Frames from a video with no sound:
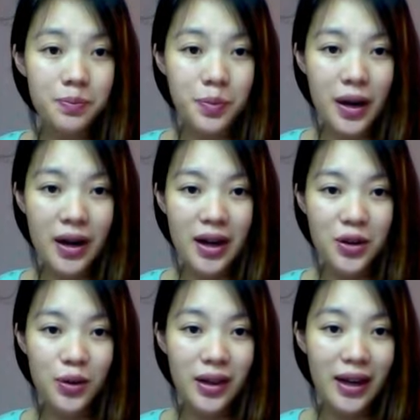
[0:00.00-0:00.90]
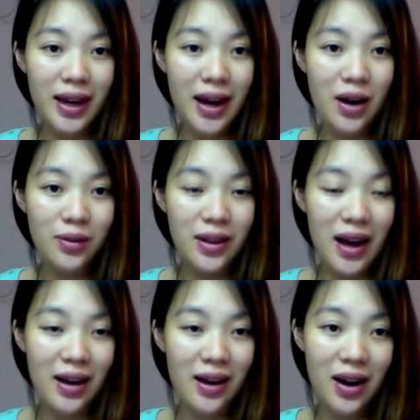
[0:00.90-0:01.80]
but I don't like
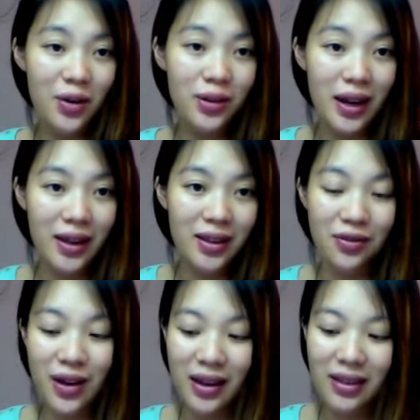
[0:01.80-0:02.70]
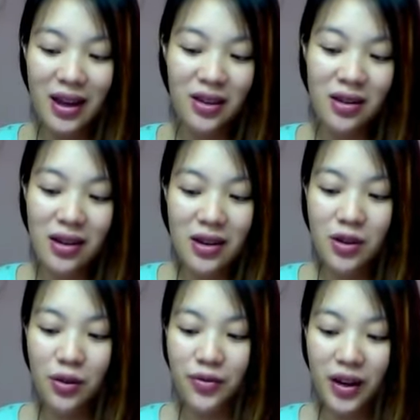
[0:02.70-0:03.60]
the fact that
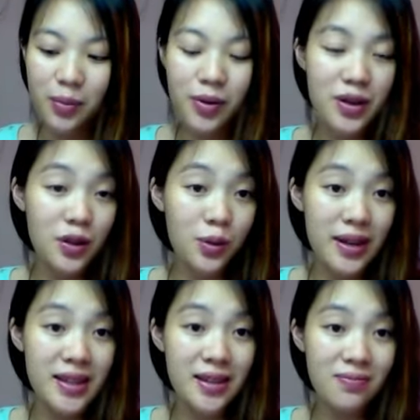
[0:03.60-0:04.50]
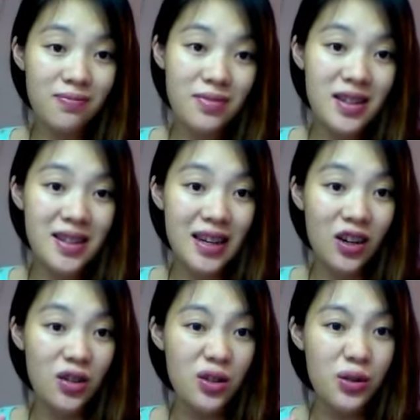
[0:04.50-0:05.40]
your fingerprints always stick
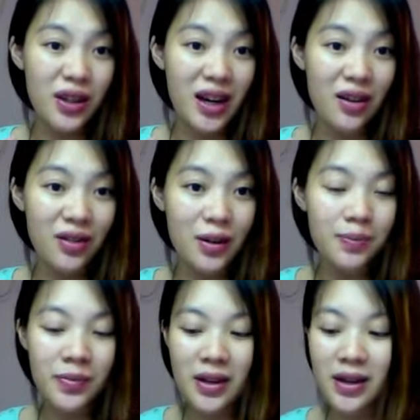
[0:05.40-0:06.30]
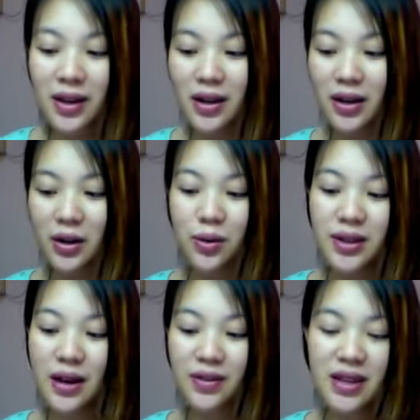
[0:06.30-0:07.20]
onto the cover. And I always
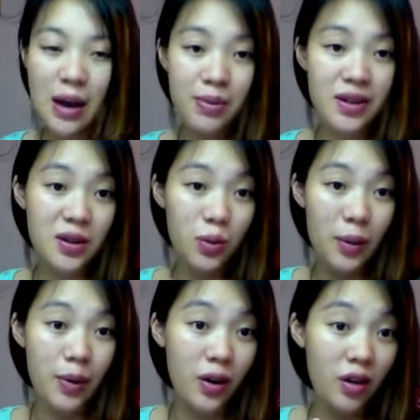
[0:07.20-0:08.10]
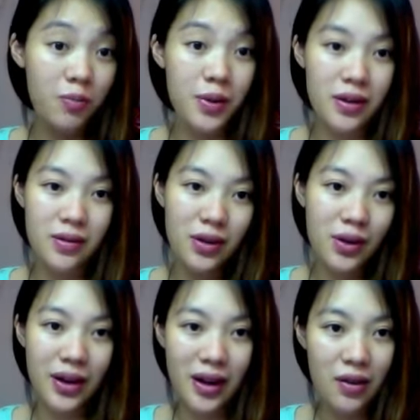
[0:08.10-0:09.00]
have this habit to wipe it off, but you
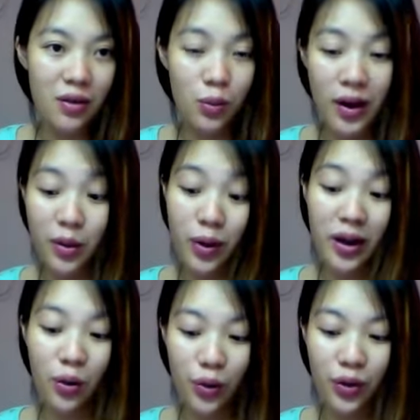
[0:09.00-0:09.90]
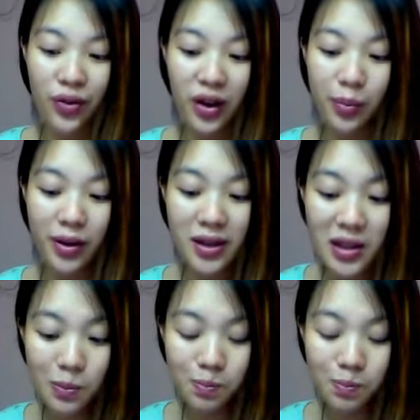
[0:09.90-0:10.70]
can never wipe away all your fingerprints.